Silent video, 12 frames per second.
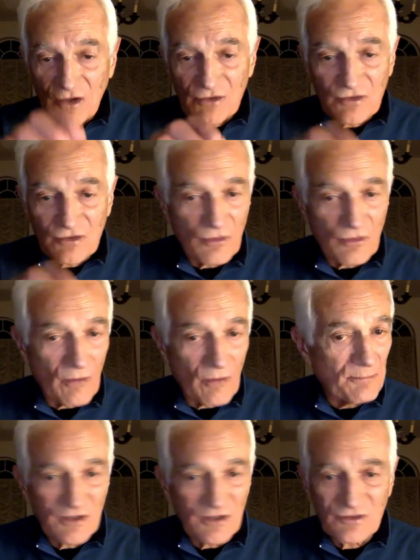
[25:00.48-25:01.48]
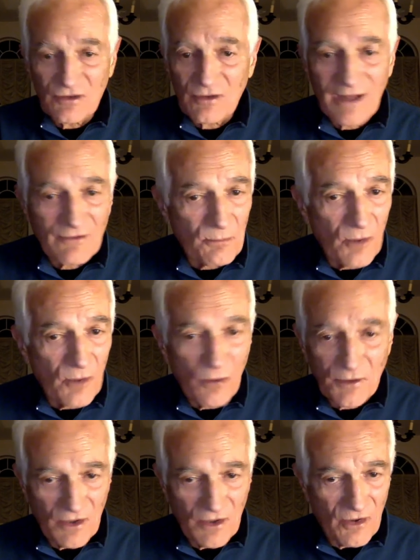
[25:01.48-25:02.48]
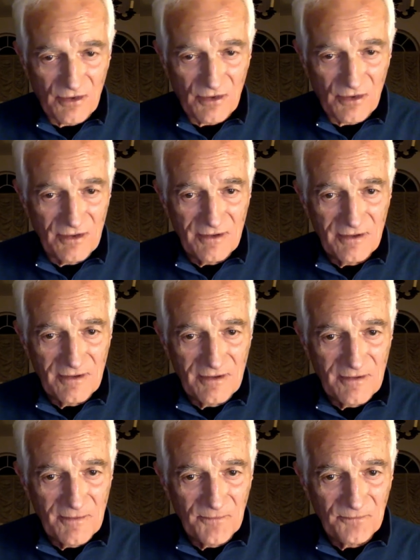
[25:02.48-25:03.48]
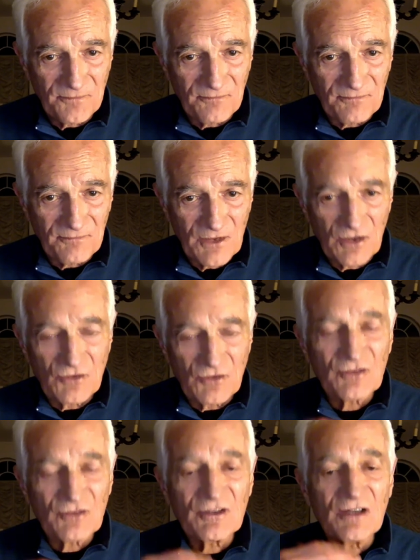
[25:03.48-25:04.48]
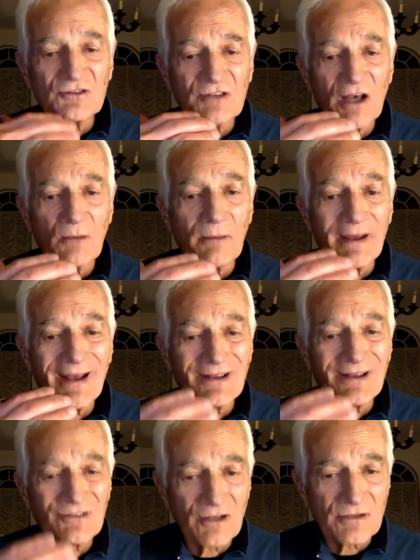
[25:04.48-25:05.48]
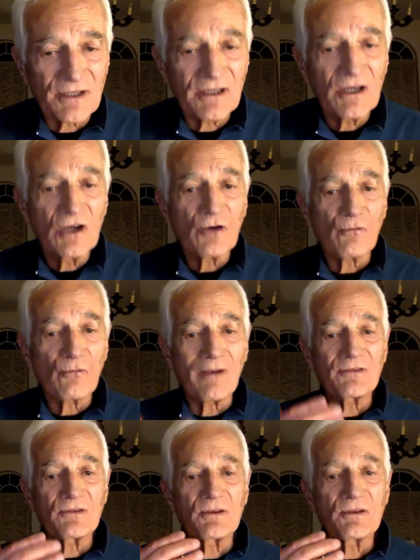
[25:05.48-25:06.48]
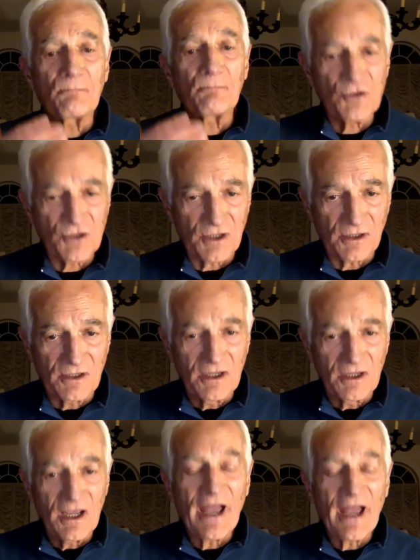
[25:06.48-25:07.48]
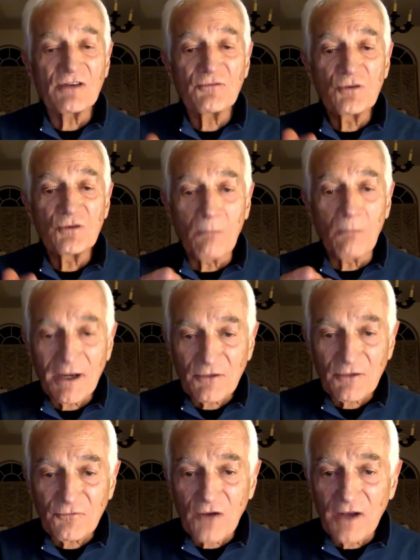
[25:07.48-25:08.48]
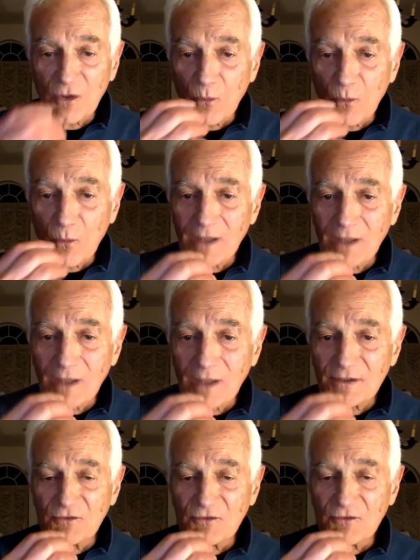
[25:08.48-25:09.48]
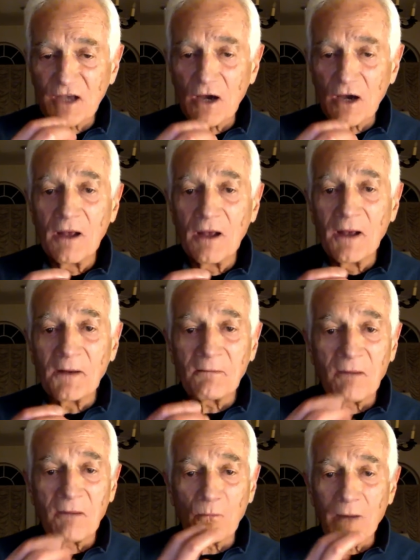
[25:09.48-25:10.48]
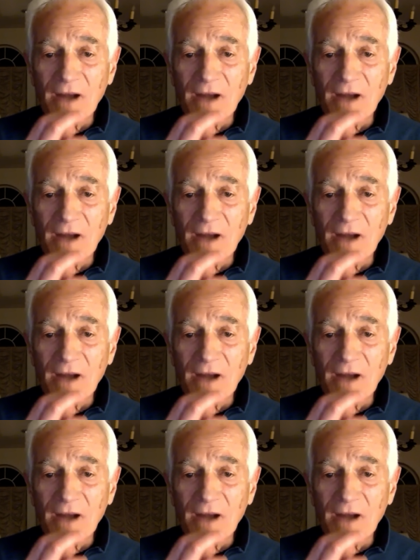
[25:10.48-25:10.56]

if your tongue's in the right place, you don't have to blow any harder. You can just get a sound by exhaling rather than pushing. And if you modify the quality of the sound